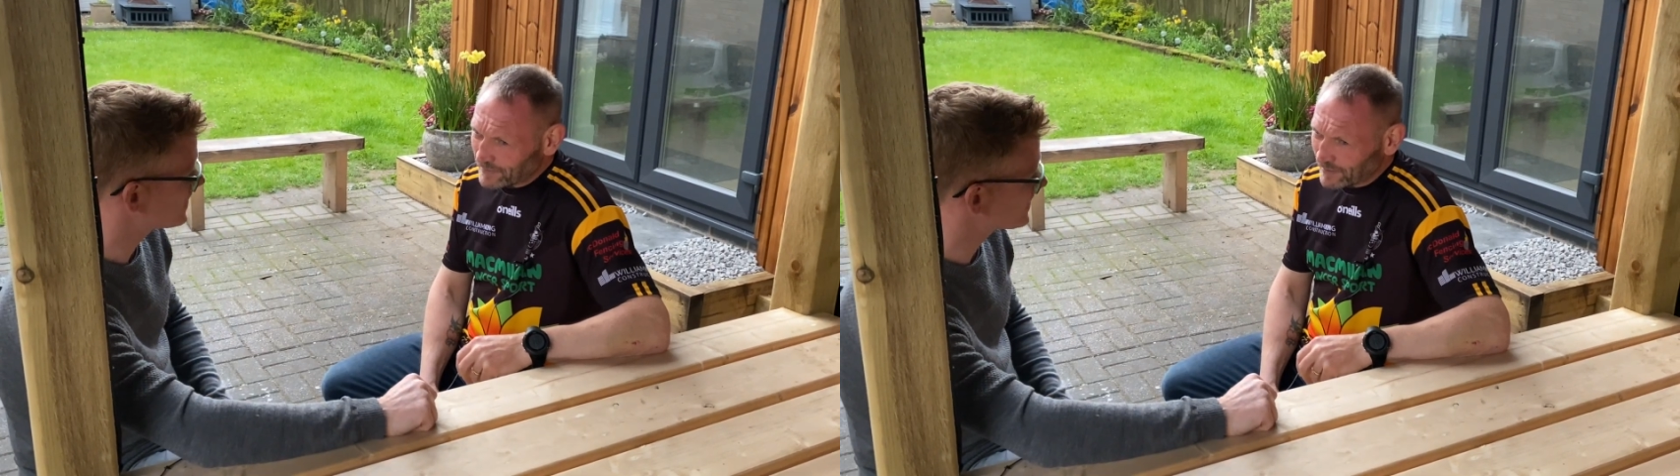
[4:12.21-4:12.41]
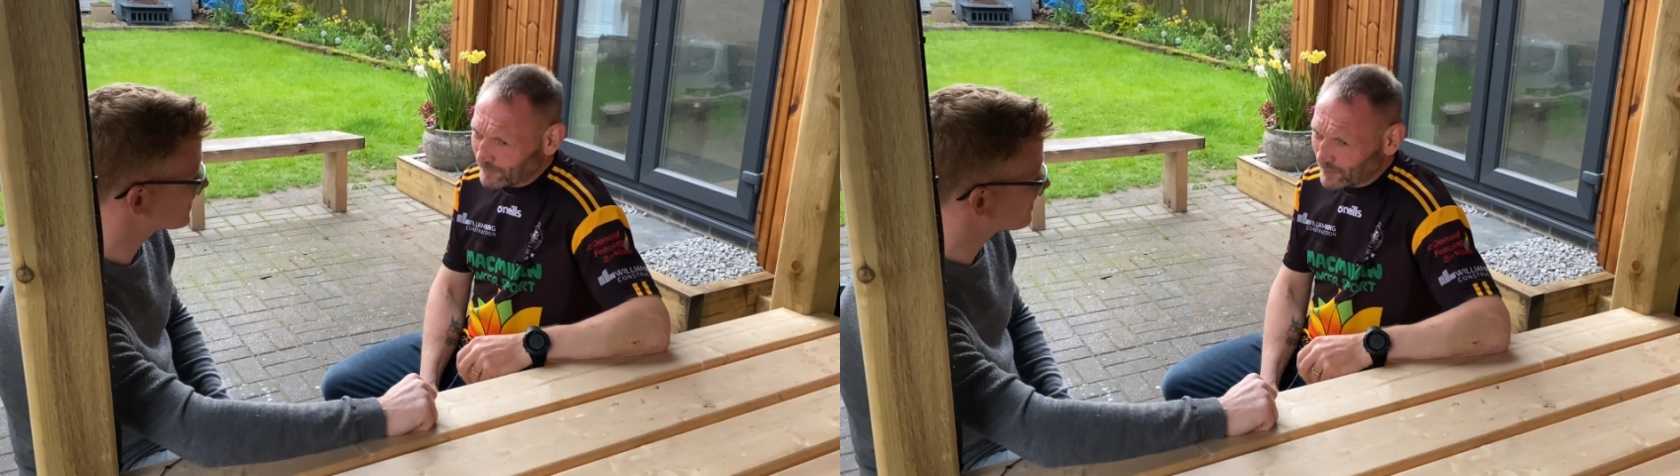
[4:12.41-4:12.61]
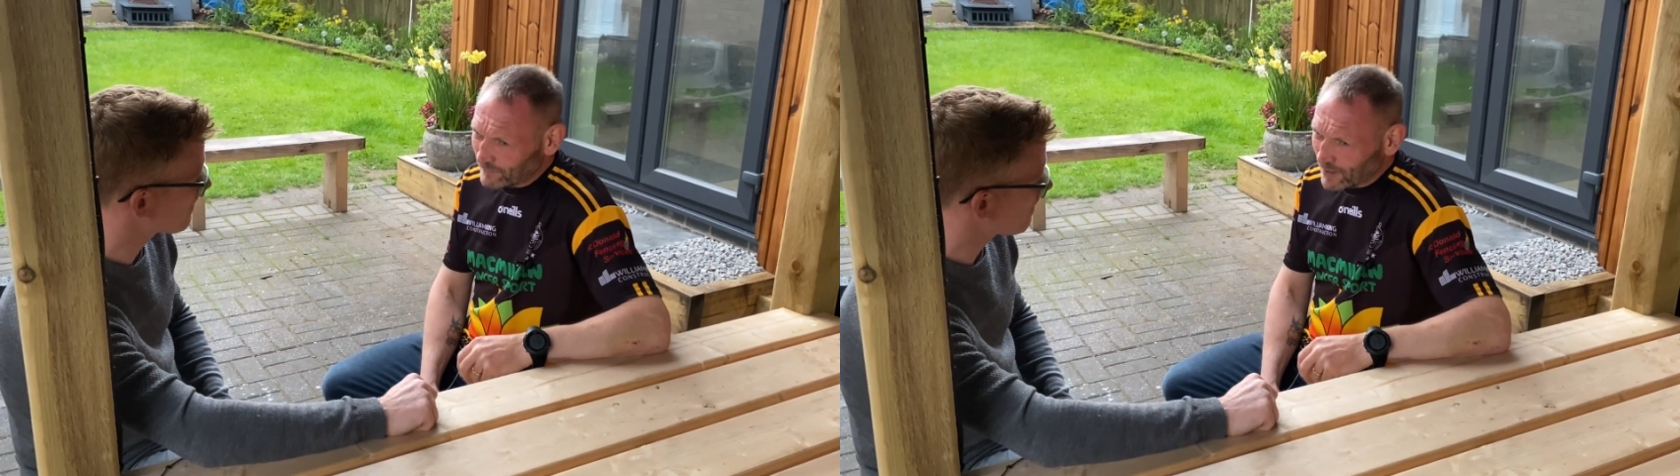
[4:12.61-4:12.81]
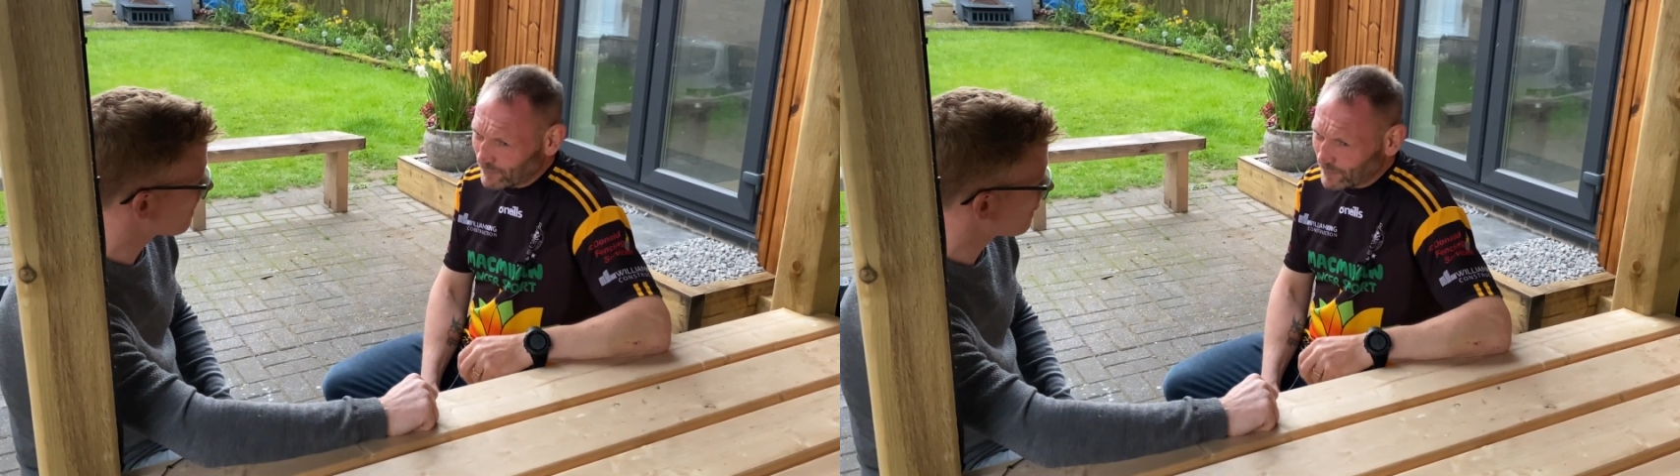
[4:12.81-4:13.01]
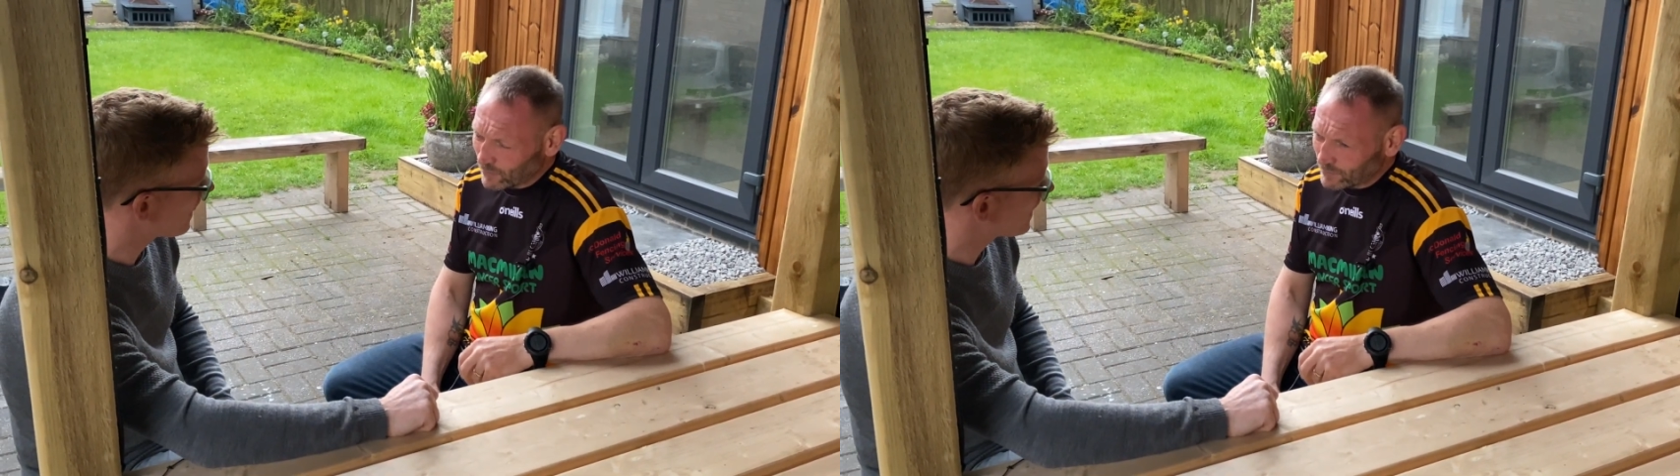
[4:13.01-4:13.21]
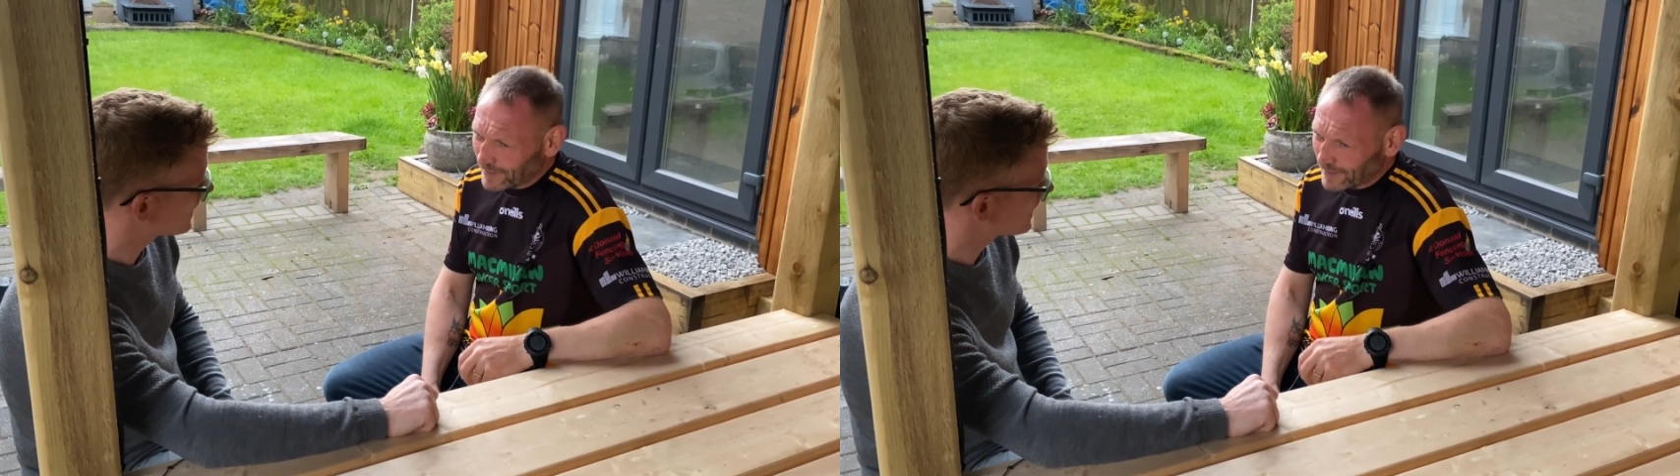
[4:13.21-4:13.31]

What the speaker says: think I'm on around about